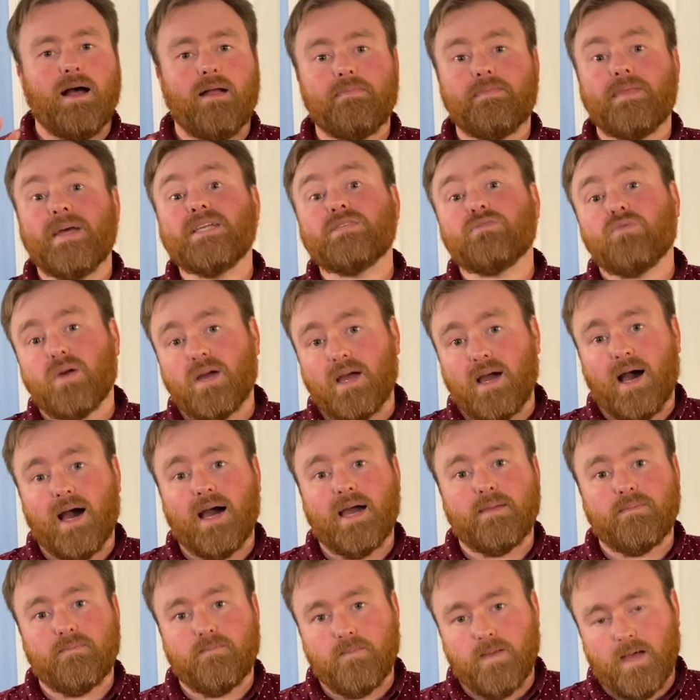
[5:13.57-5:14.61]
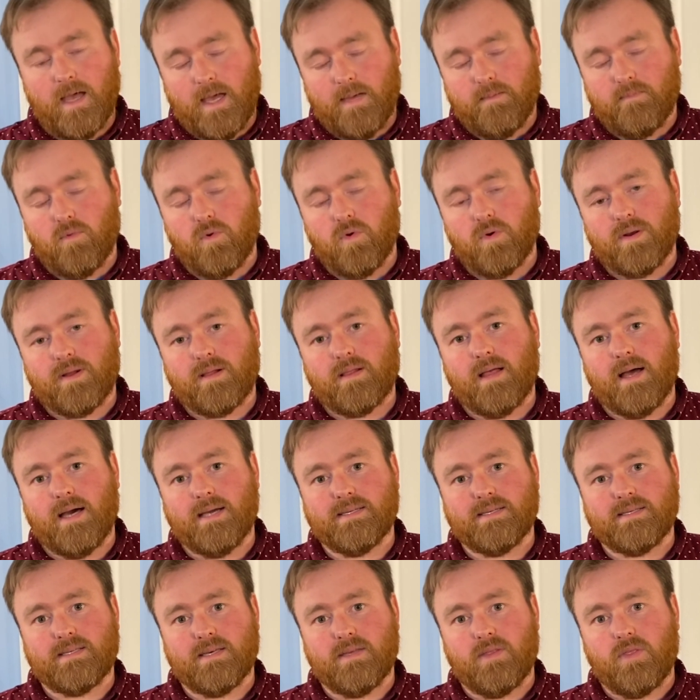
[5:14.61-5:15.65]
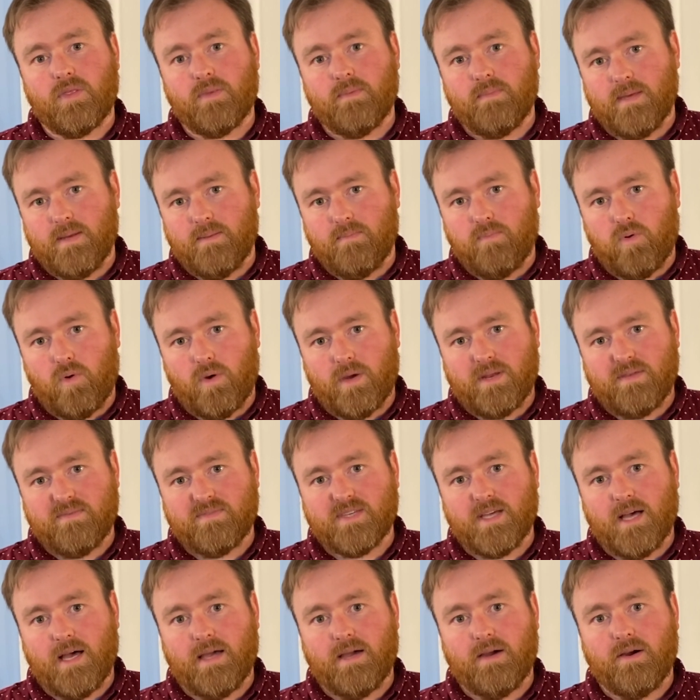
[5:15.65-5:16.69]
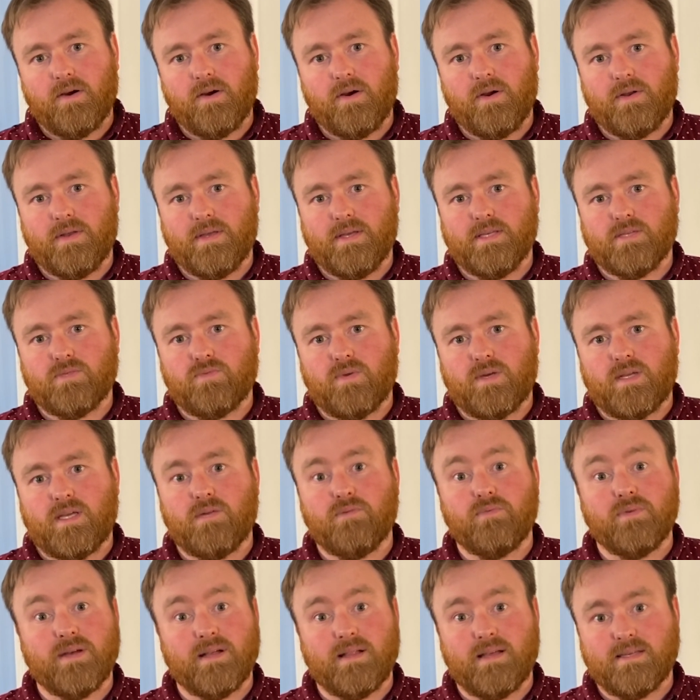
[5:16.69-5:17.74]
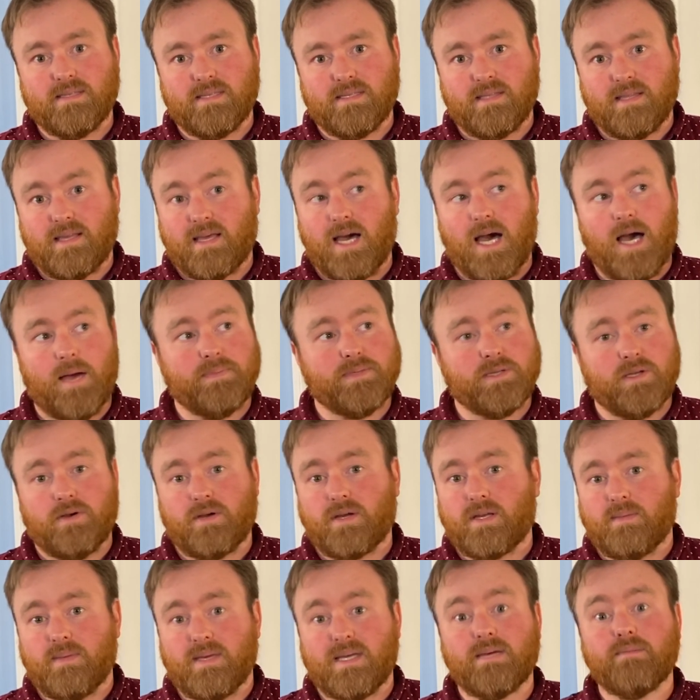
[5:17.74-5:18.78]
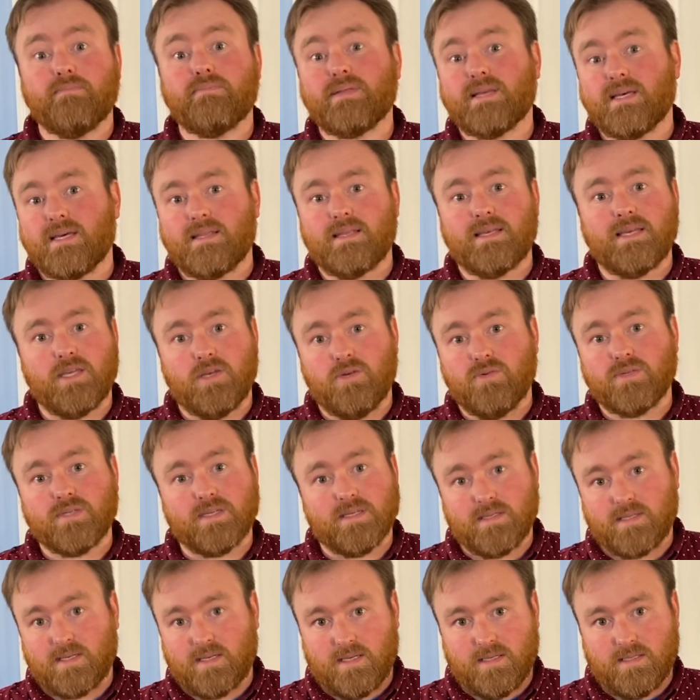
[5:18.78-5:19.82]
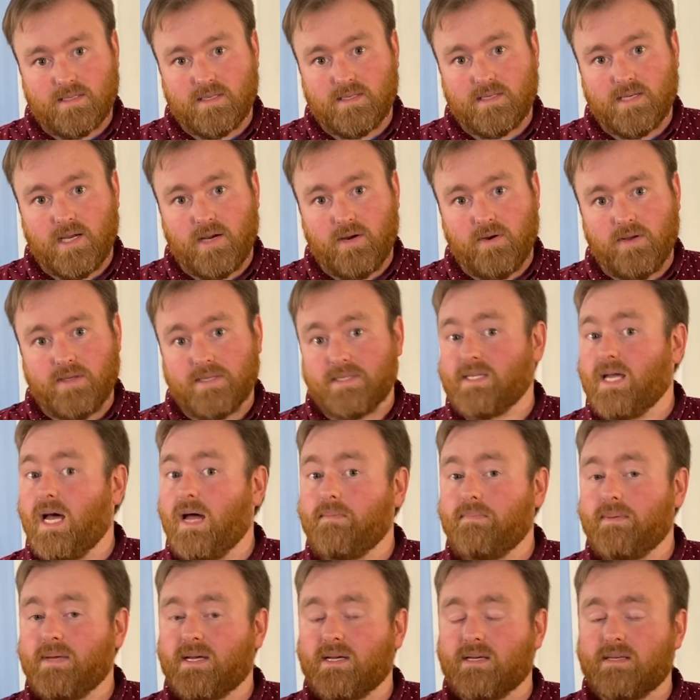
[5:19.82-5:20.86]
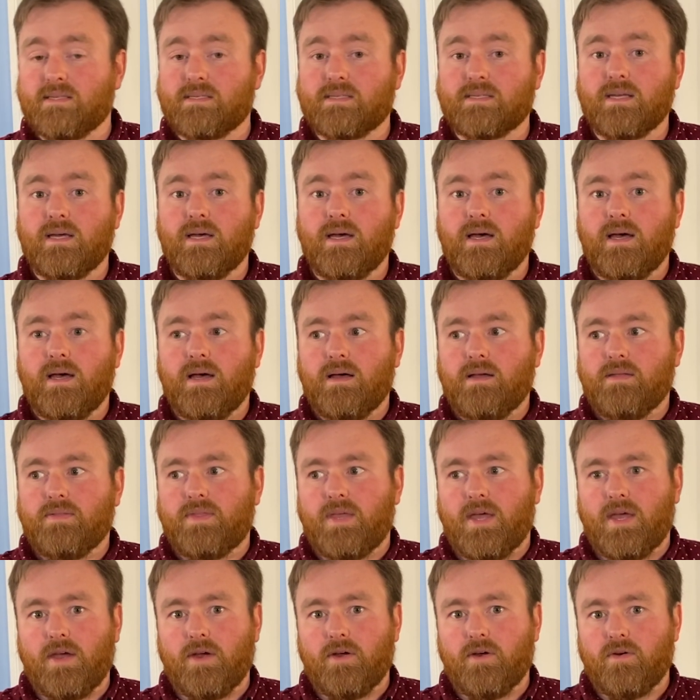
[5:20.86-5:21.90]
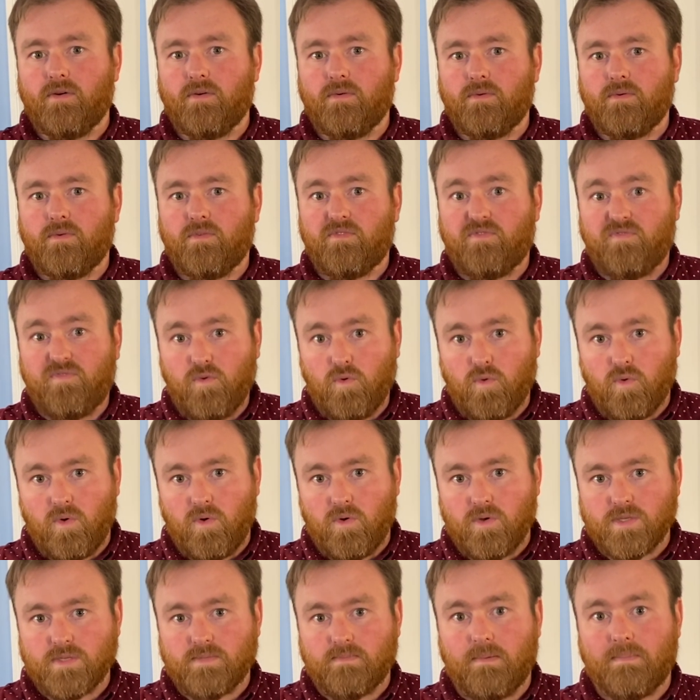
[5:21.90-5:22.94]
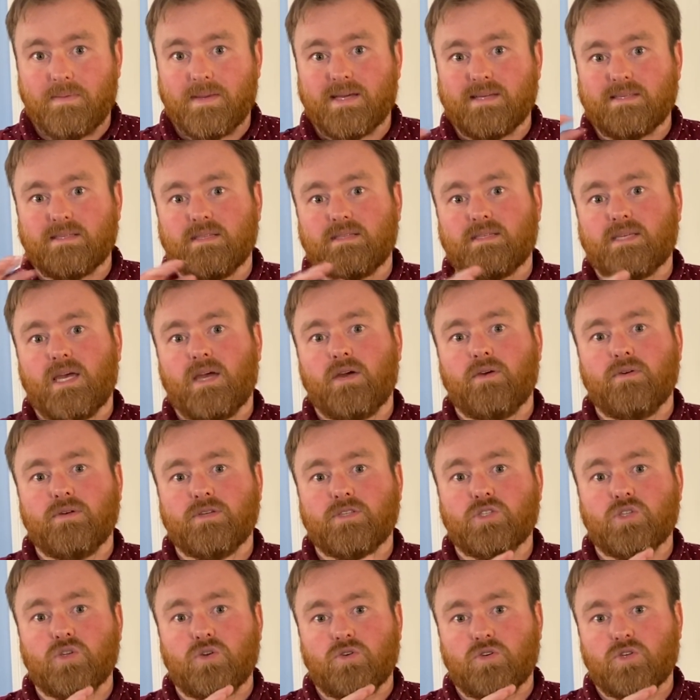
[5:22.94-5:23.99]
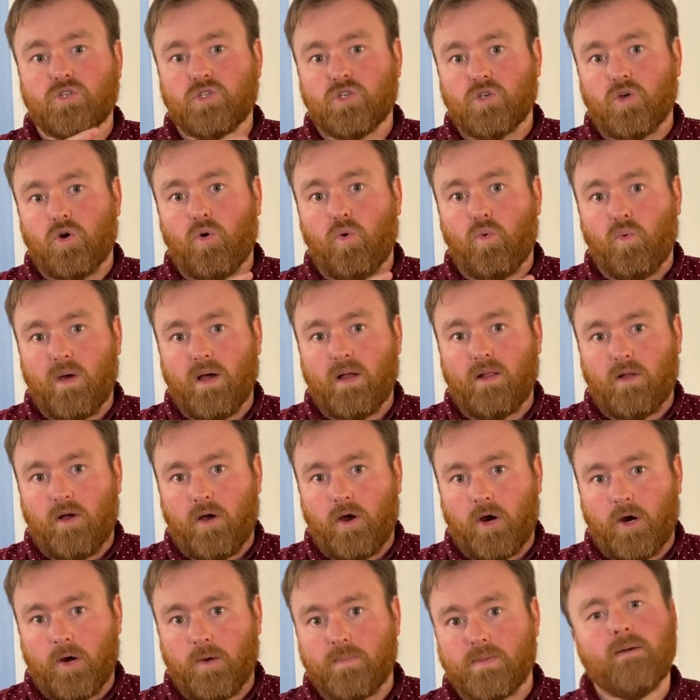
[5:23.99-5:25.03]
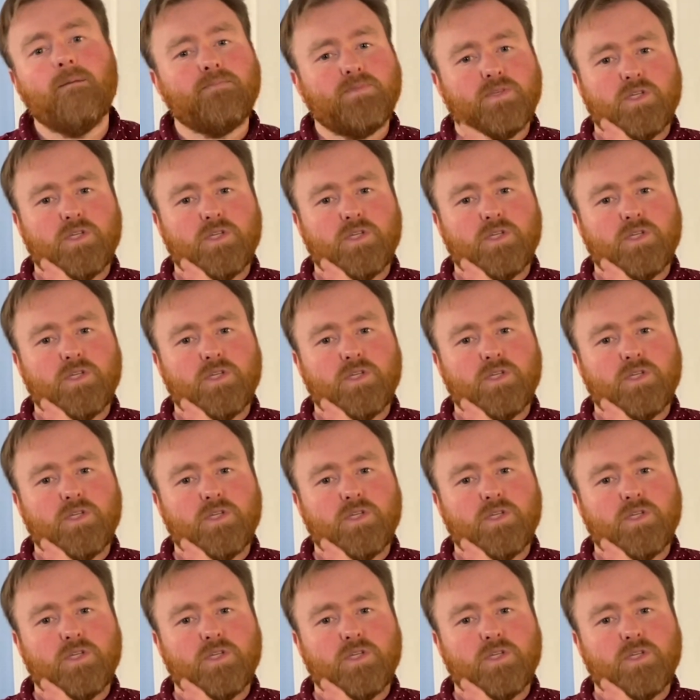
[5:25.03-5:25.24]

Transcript: That's why I am more inclined to say that the midpoint of Die Hard is when he realizes the cops are going to be completely useless against the terrorists. Not because they're fools, but because the terrorists are so well armed.